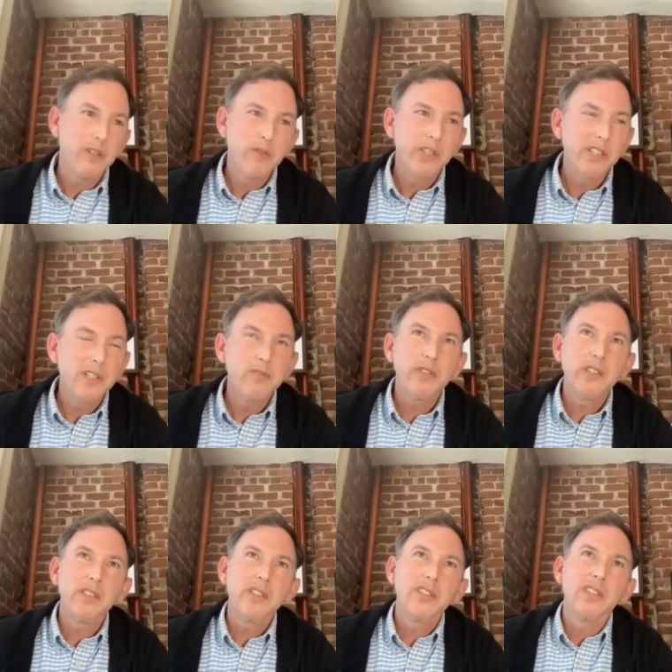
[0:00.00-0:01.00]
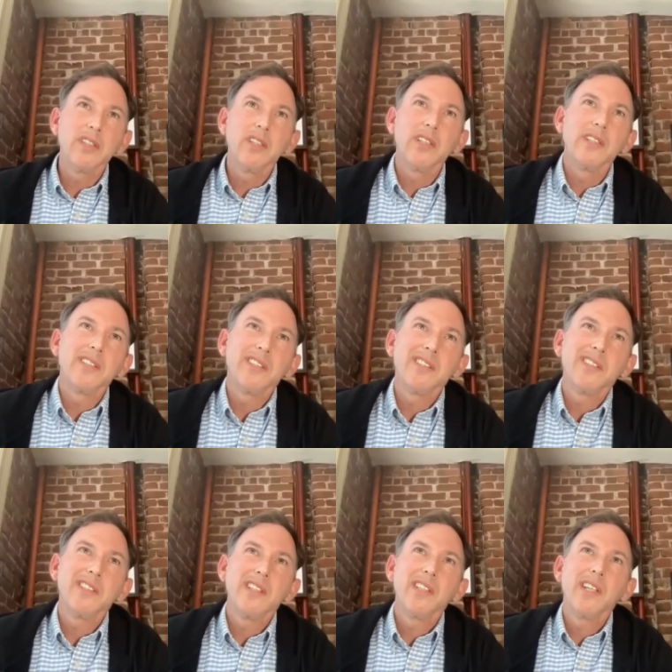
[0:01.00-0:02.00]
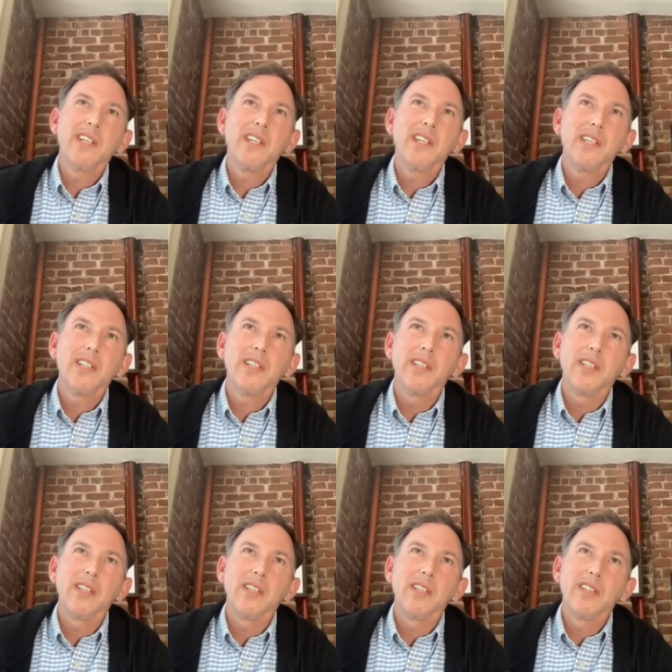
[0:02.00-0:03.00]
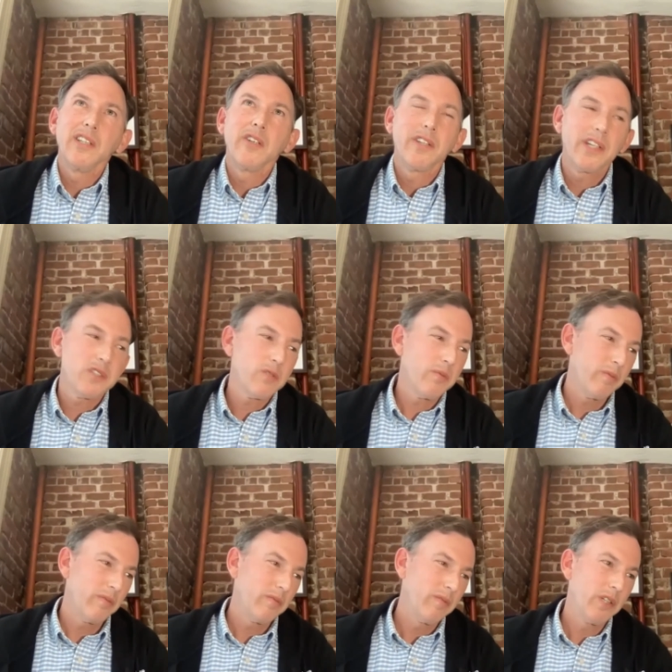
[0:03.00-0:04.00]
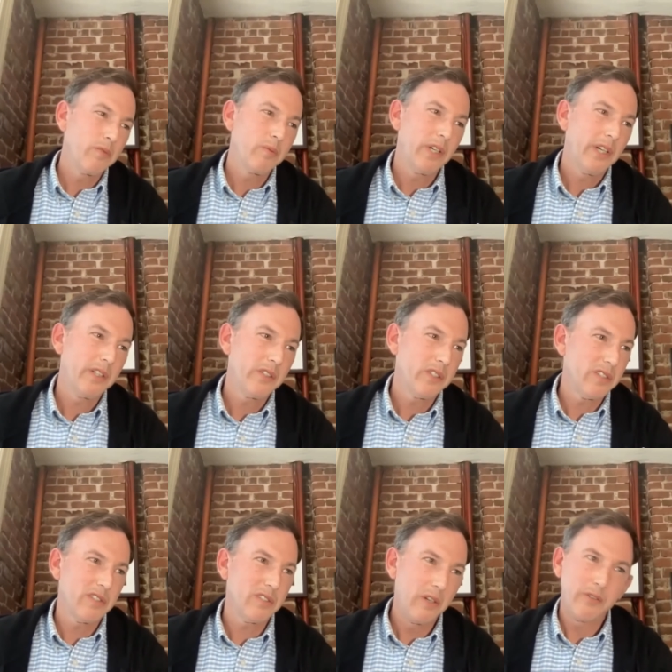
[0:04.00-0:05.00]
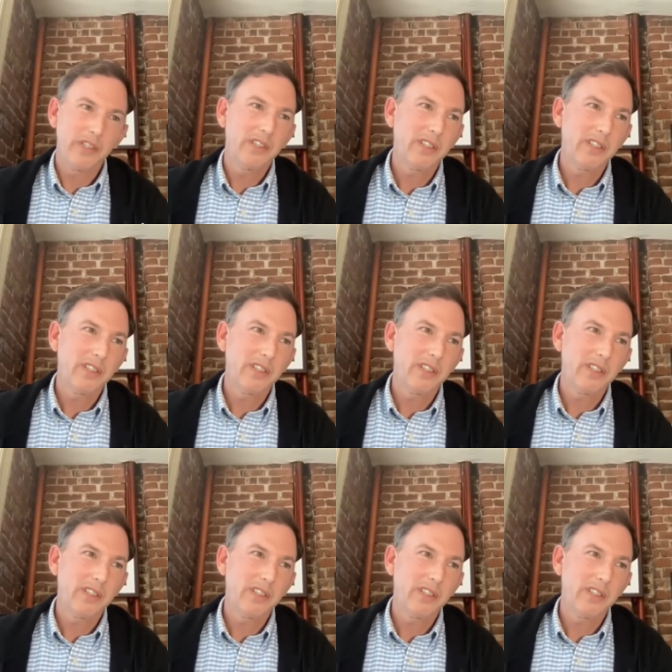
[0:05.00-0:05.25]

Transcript: we never did a you know that's one where just owning